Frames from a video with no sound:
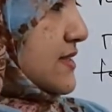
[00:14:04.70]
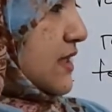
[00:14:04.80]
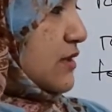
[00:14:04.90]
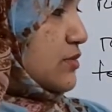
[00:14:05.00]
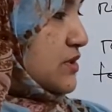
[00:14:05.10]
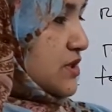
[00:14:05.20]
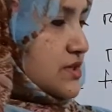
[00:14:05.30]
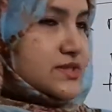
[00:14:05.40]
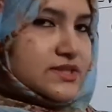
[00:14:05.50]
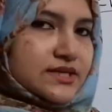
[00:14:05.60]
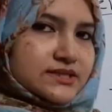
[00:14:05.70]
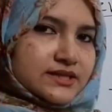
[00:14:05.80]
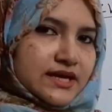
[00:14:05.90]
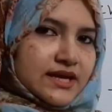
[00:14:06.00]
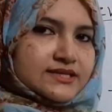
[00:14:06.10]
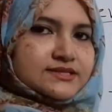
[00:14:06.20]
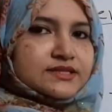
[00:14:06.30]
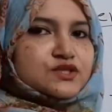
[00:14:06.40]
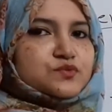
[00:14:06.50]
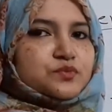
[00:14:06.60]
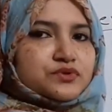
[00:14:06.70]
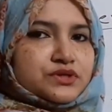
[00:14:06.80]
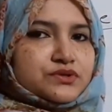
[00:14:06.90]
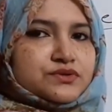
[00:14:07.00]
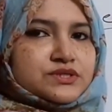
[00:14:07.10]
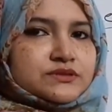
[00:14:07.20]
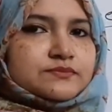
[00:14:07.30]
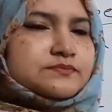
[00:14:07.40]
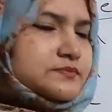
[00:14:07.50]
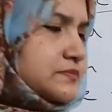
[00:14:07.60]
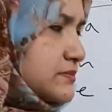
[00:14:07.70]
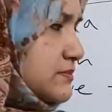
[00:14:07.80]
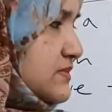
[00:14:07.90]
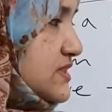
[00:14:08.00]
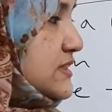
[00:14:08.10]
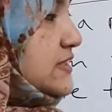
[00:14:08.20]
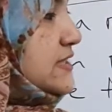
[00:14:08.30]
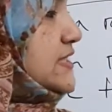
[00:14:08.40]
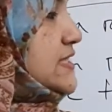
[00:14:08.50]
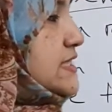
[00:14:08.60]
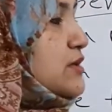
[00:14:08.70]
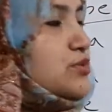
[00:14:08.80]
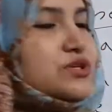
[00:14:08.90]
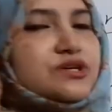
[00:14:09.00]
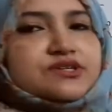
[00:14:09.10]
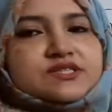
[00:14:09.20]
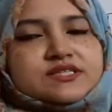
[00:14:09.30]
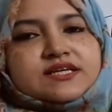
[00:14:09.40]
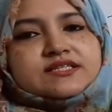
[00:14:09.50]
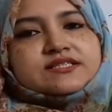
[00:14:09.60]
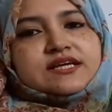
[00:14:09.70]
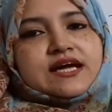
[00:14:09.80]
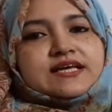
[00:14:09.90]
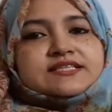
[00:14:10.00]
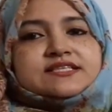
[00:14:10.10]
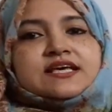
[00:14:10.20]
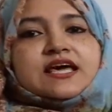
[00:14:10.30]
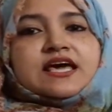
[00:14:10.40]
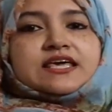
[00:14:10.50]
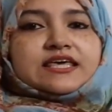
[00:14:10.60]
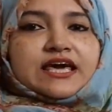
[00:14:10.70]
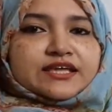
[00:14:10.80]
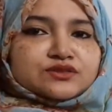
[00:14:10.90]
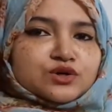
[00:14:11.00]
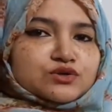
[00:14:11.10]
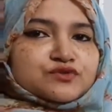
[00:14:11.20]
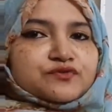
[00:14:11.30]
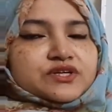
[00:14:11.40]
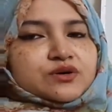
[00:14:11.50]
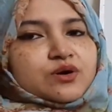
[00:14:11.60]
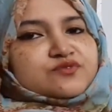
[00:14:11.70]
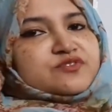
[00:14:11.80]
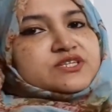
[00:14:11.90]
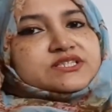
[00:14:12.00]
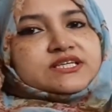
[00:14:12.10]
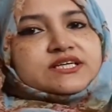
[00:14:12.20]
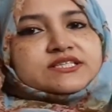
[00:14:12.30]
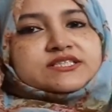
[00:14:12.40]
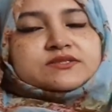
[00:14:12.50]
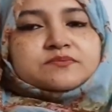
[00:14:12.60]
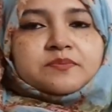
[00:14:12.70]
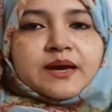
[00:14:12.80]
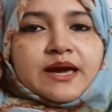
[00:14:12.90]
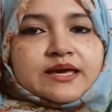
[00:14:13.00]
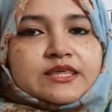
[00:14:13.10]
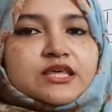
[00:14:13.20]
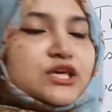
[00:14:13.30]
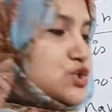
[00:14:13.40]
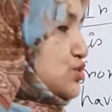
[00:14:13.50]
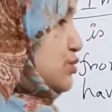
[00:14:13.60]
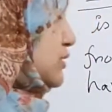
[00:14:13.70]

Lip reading: carbon dioxide gas is produced, this carbon dioxide gas cannot be converted back into